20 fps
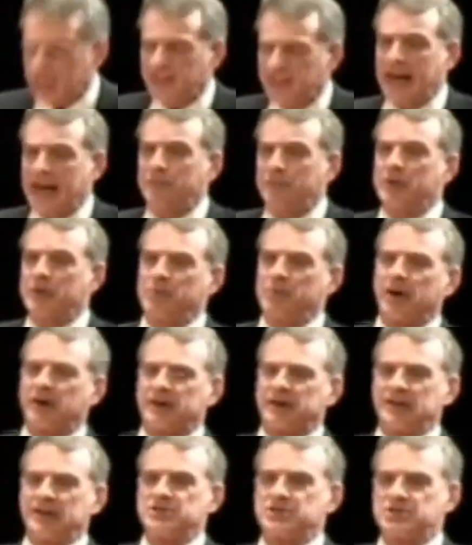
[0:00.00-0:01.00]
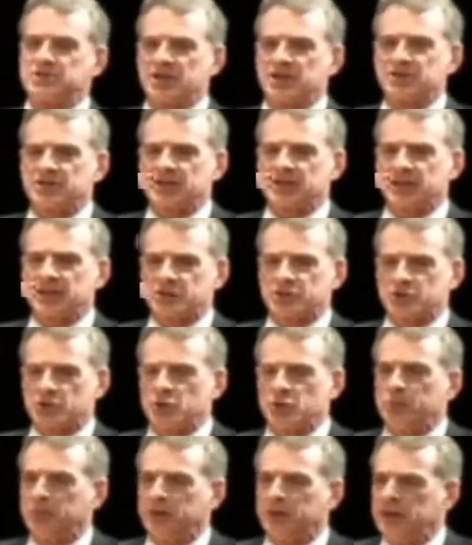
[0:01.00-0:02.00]
Now, that remark is just as
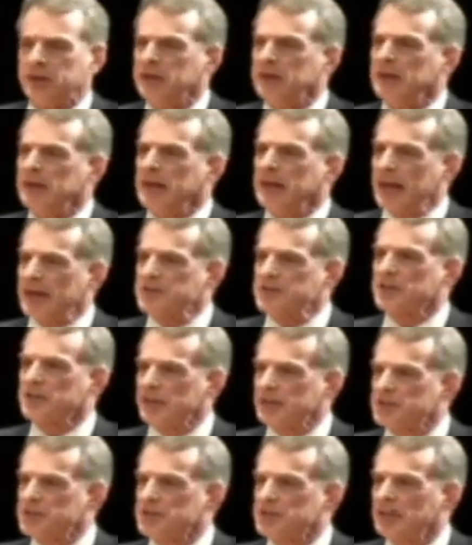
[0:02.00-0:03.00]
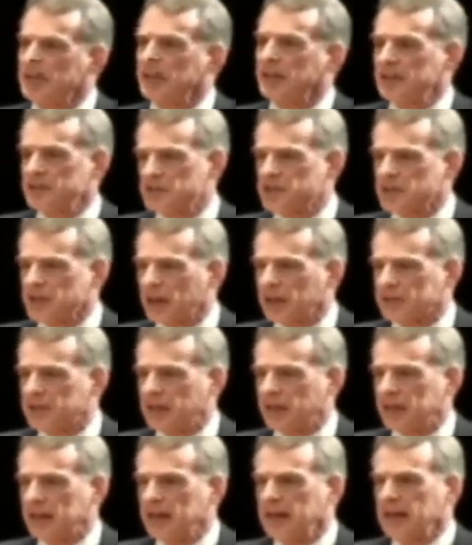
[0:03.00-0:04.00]
stupid as it is
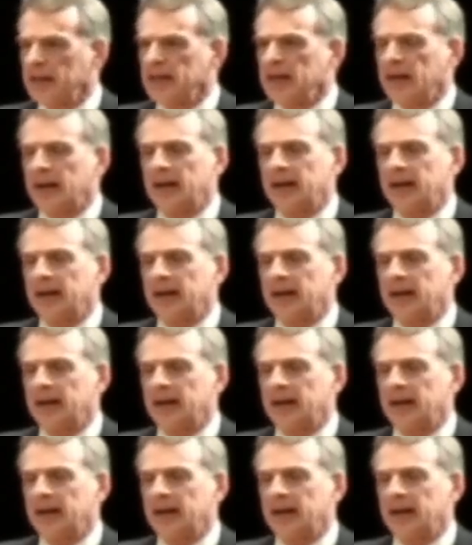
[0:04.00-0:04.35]
insulting.